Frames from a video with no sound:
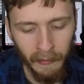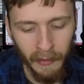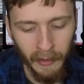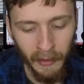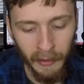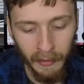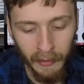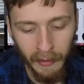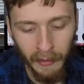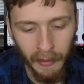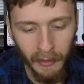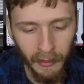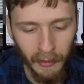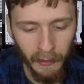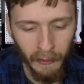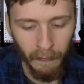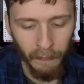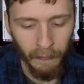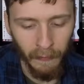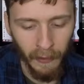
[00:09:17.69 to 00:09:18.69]
that I
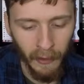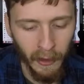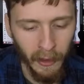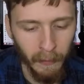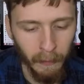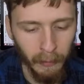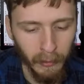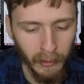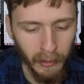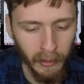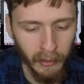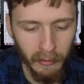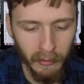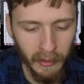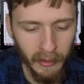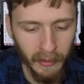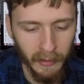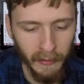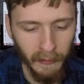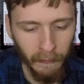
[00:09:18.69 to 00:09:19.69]
have
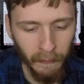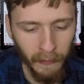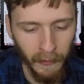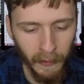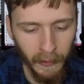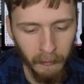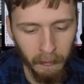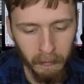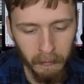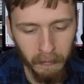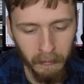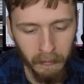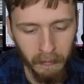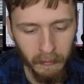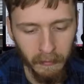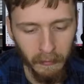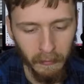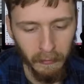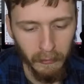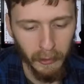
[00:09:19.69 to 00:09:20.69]
uploaded from,
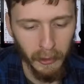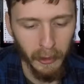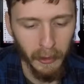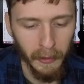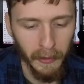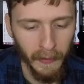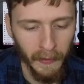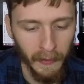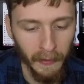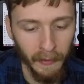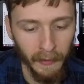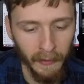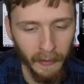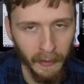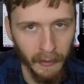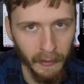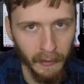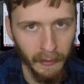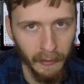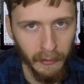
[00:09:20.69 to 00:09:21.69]
well, since
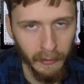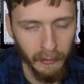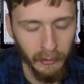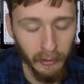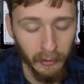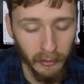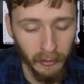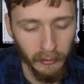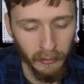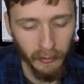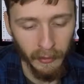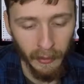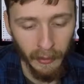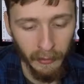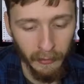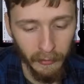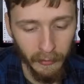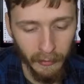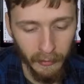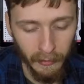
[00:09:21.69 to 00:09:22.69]
I started
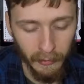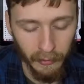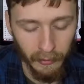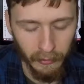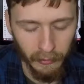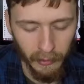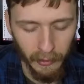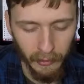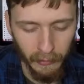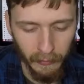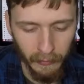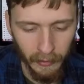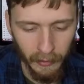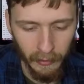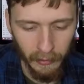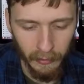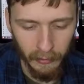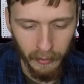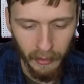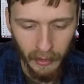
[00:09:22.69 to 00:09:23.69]
2012.
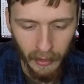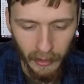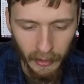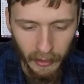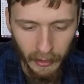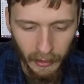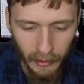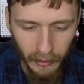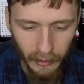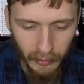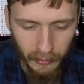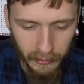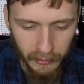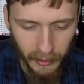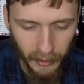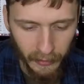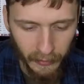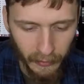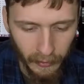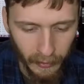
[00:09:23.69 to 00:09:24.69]
So
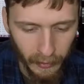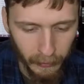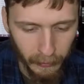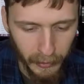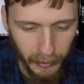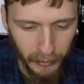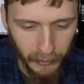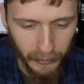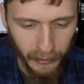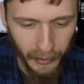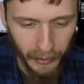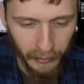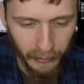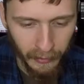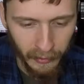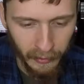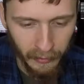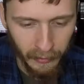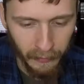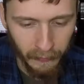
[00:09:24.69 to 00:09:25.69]
check some of those out,
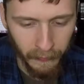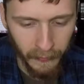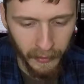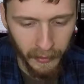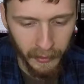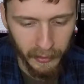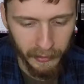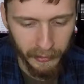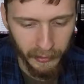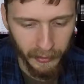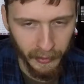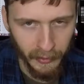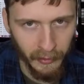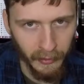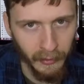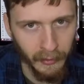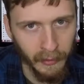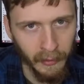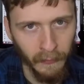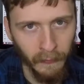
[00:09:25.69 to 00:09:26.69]
see if you're interested
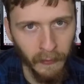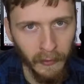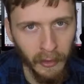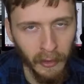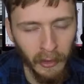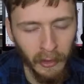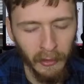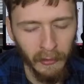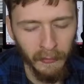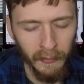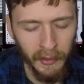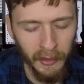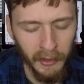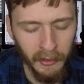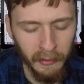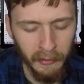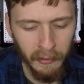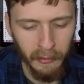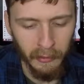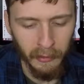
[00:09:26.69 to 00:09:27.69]
in the vlog
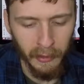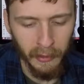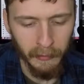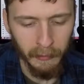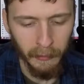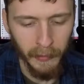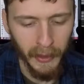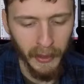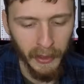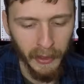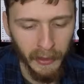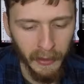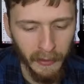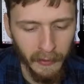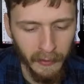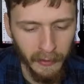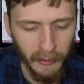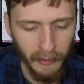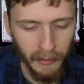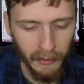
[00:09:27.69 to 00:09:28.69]
video or
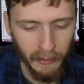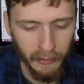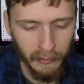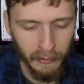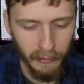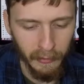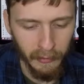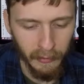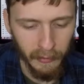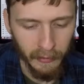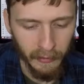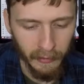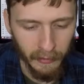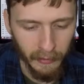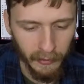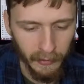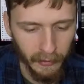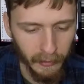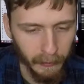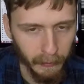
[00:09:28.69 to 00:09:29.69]
unboxing or
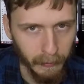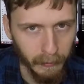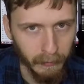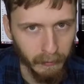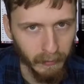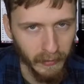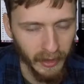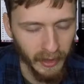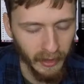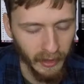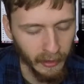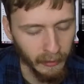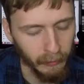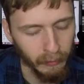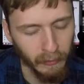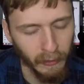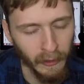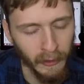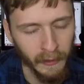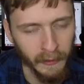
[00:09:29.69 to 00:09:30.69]
some tech
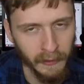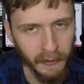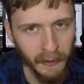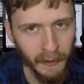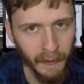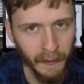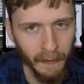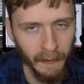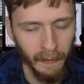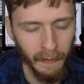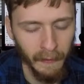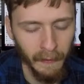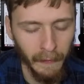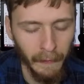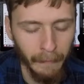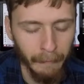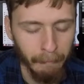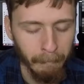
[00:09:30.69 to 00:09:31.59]
projects. So